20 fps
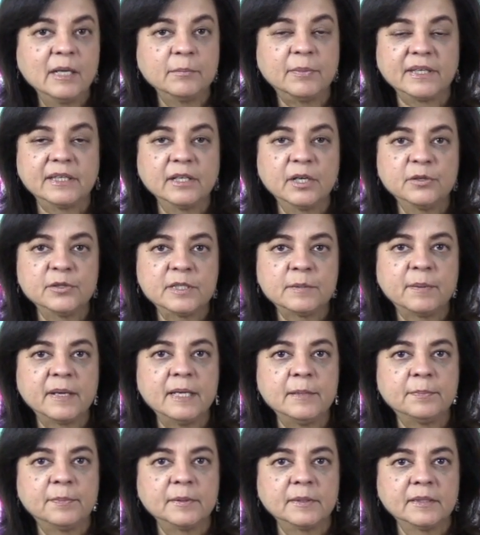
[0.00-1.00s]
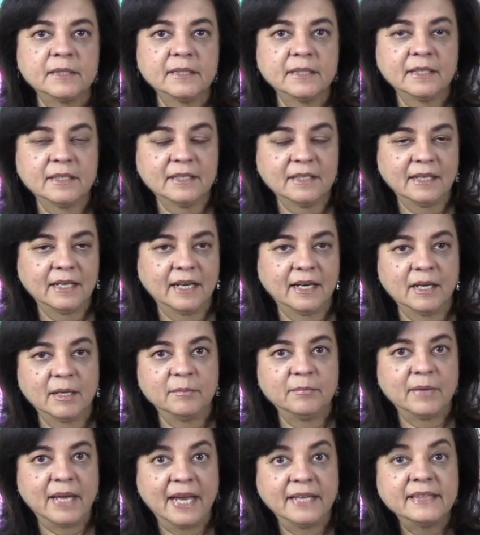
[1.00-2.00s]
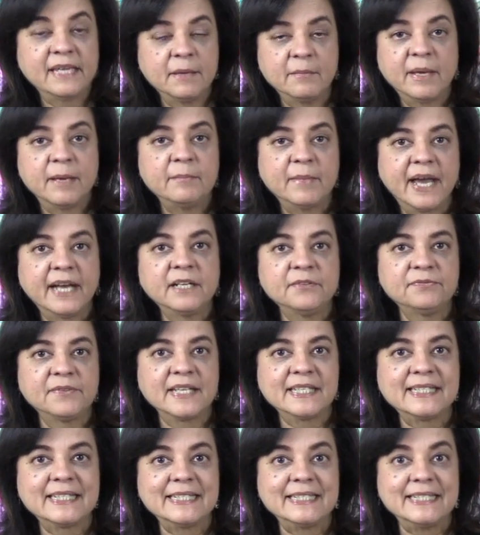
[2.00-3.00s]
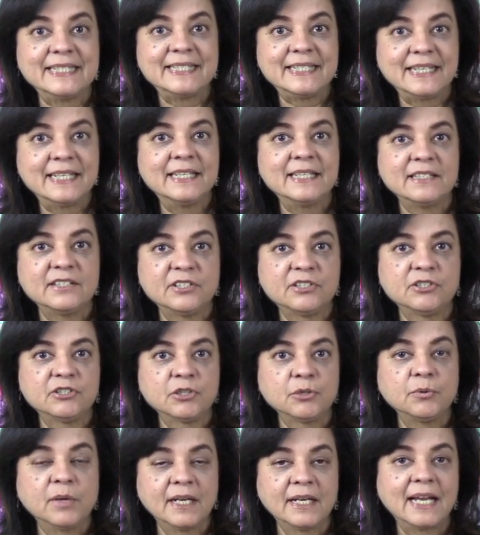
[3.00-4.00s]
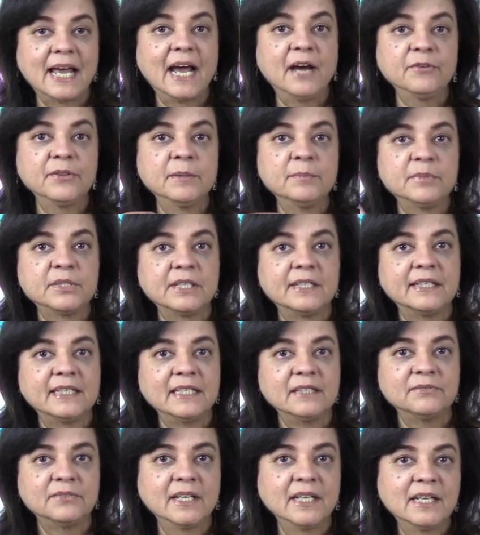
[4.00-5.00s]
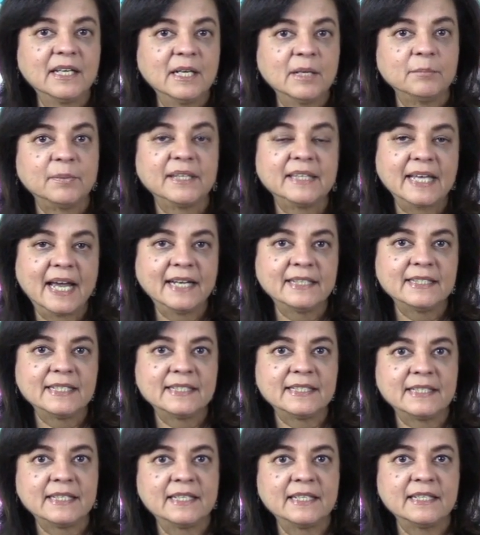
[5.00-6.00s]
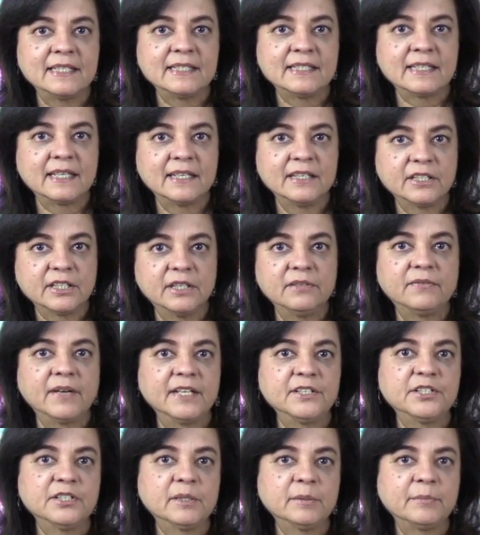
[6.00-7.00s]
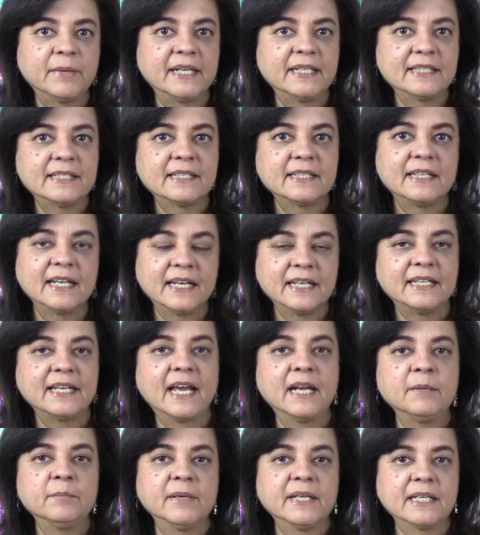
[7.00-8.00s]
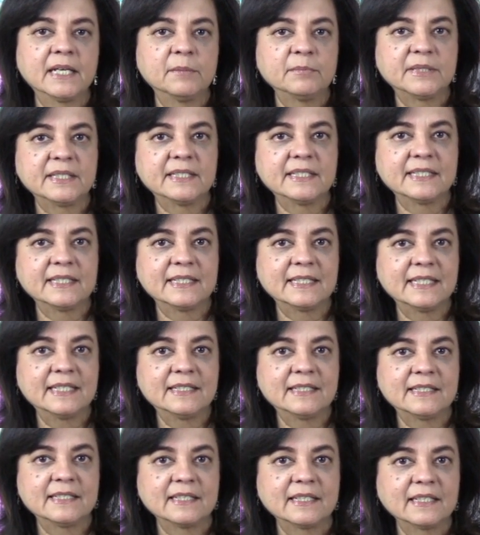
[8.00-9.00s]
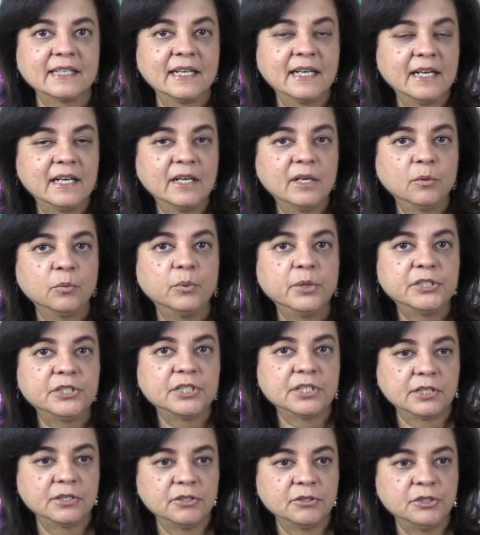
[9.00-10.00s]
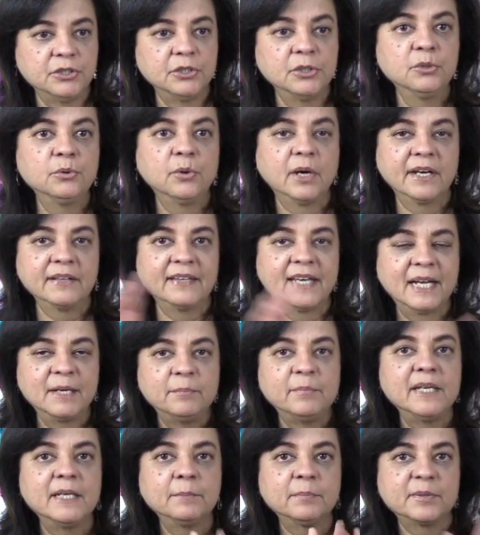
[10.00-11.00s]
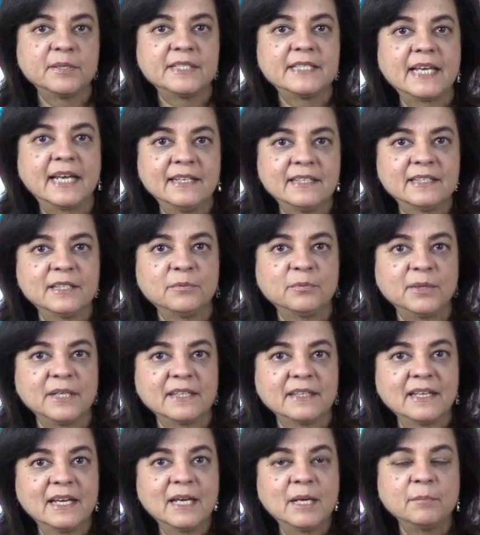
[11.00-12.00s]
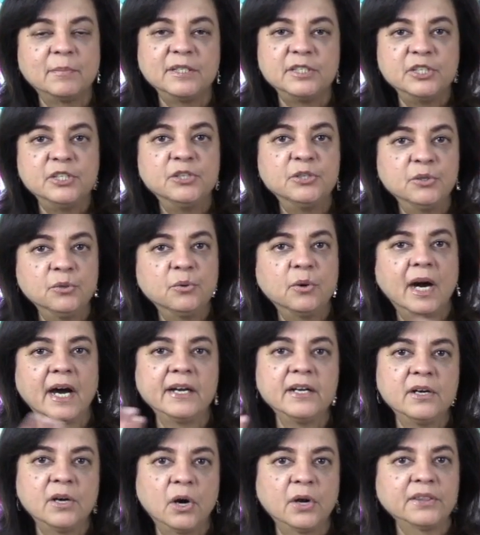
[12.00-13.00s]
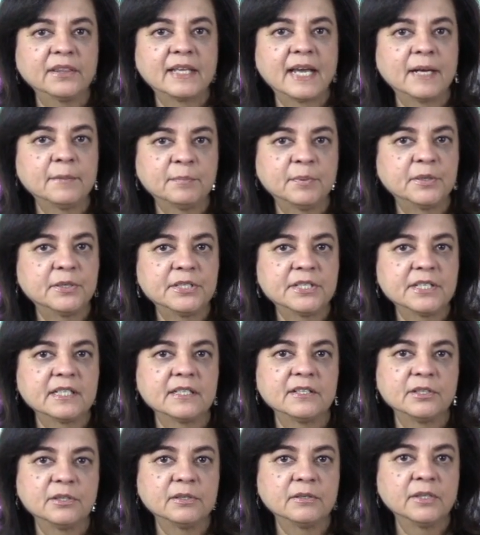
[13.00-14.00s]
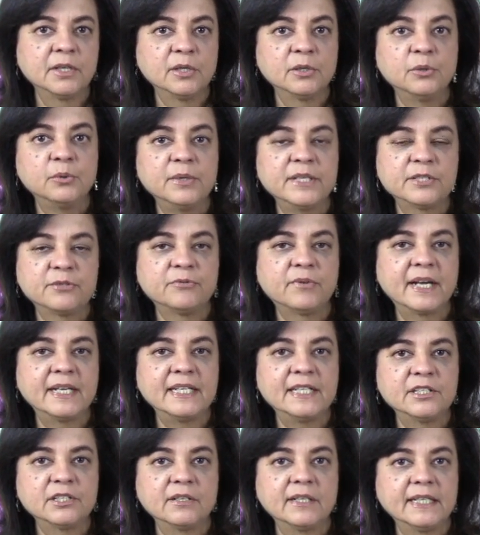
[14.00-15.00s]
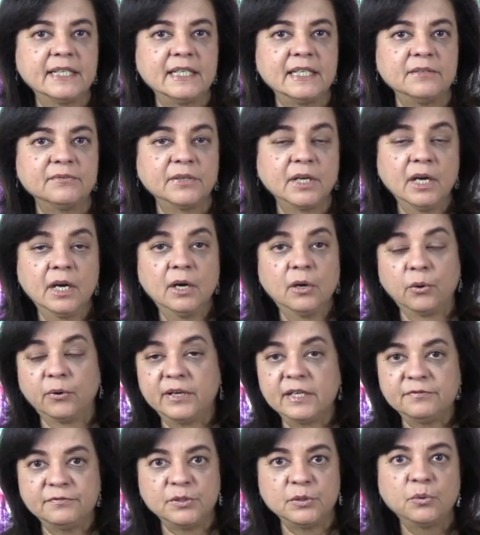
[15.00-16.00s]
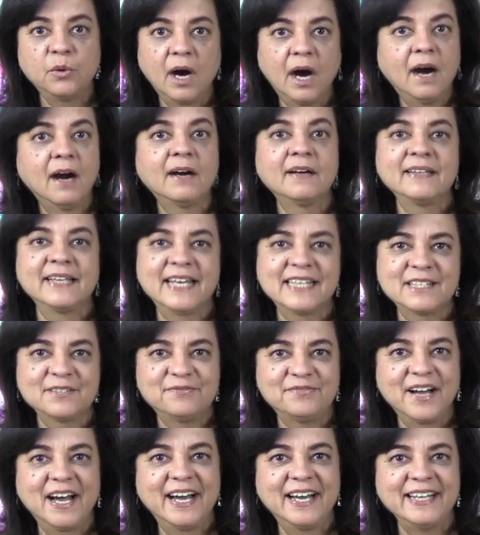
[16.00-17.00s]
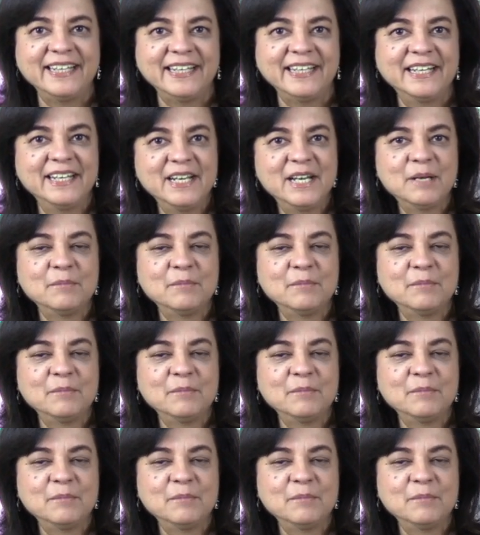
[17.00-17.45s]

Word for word: But those people, um, and they may manifest a disease to allow them to leave, but that disease in conventional medicine again becomes a statistic which you are then being presented with, but you are not that person who is ready to leave. Or if you are, that's fine.